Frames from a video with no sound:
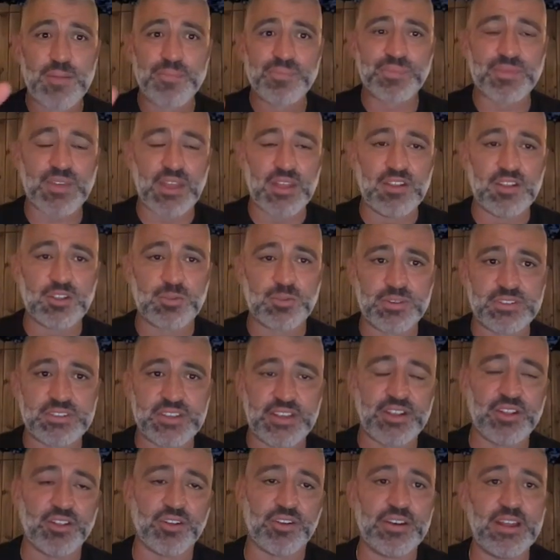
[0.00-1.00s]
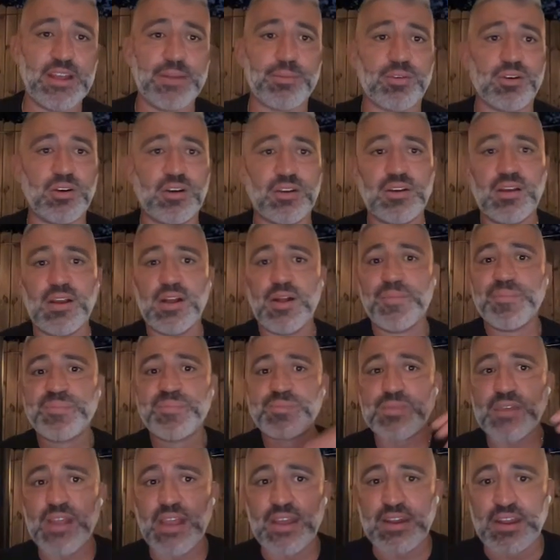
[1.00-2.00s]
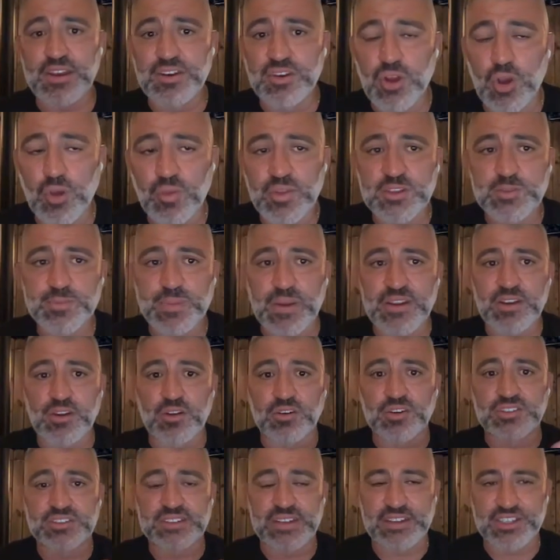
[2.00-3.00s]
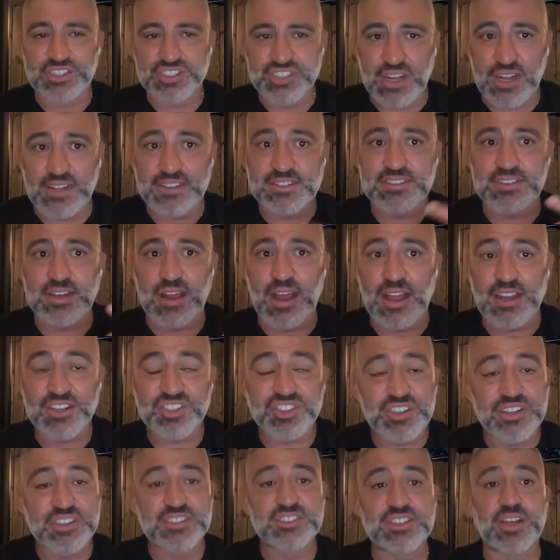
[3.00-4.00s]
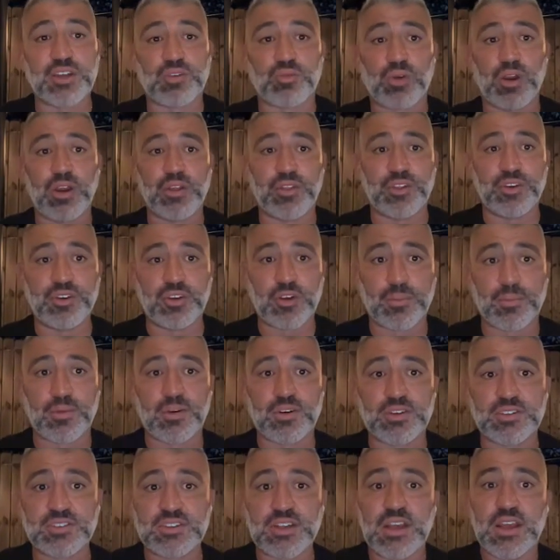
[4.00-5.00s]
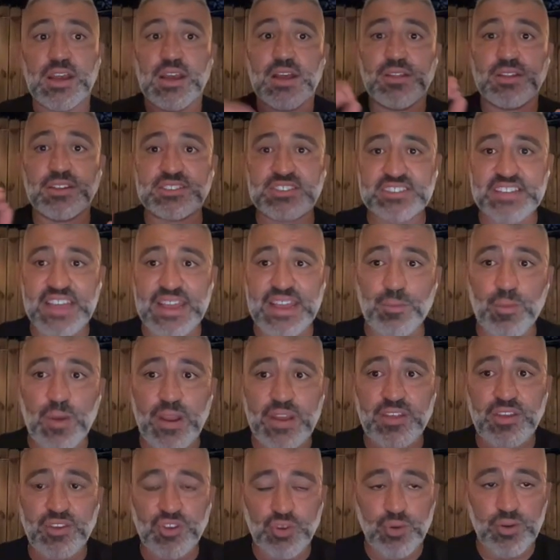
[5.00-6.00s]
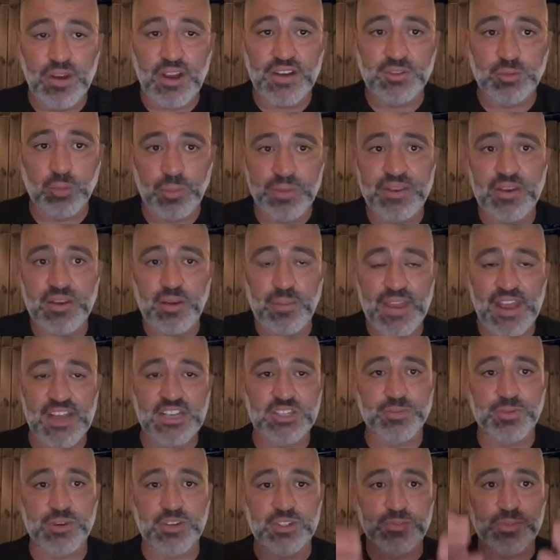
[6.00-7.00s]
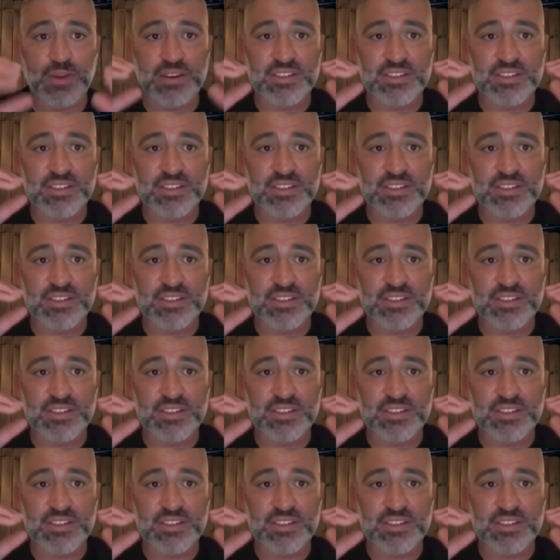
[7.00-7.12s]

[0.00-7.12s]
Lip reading: in this particular neighborhood. And I know this by understanding hot sheets and running the numbers, the same way that you guys will become experts by